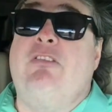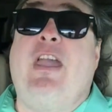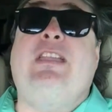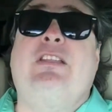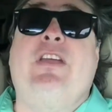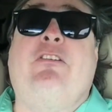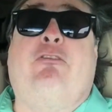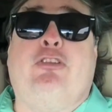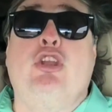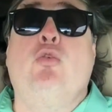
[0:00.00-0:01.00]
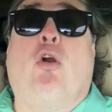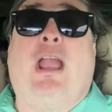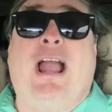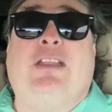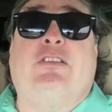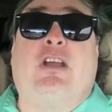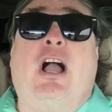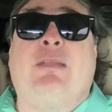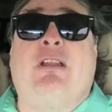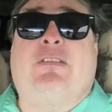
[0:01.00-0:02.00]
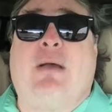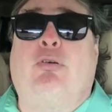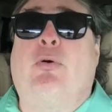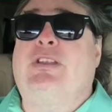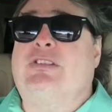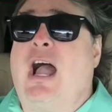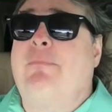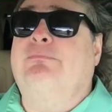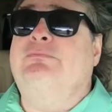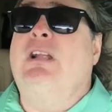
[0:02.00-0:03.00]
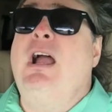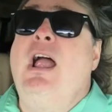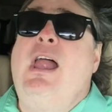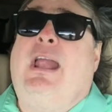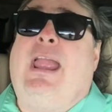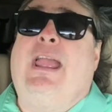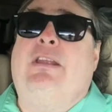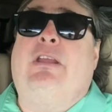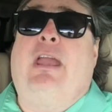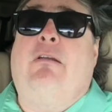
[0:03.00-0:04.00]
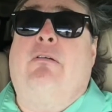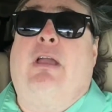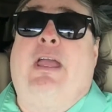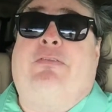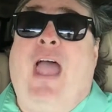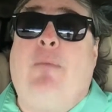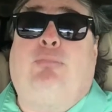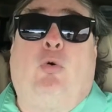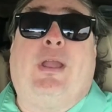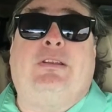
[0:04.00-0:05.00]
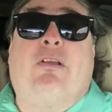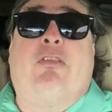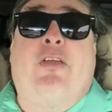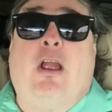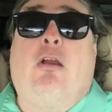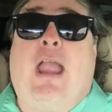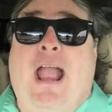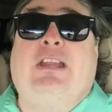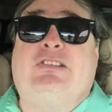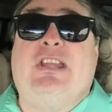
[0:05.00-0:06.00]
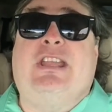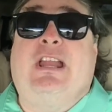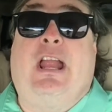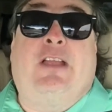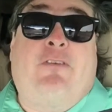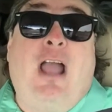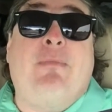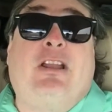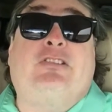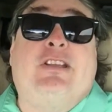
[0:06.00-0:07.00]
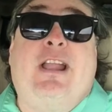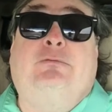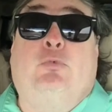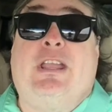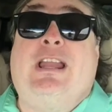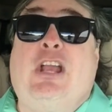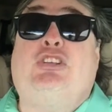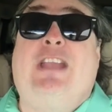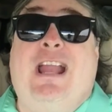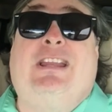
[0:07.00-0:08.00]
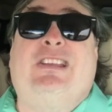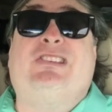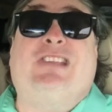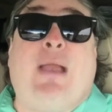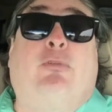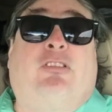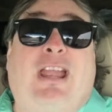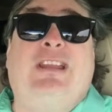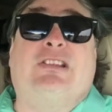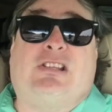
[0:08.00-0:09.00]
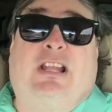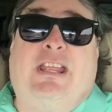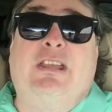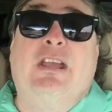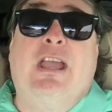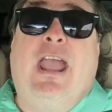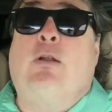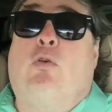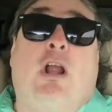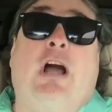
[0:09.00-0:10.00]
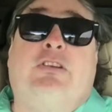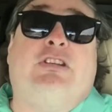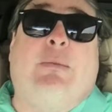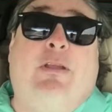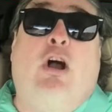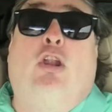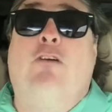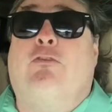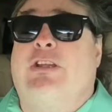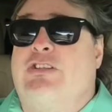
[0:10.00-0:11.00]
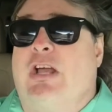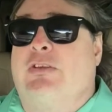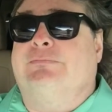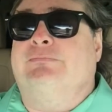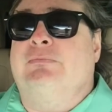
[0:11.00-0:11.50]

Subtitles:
they can then view or edit the document at that point in time. And at that point, they're editing it, and if I'm editing it, we can actually edit it simultaneously, and we're not stepping all over each other.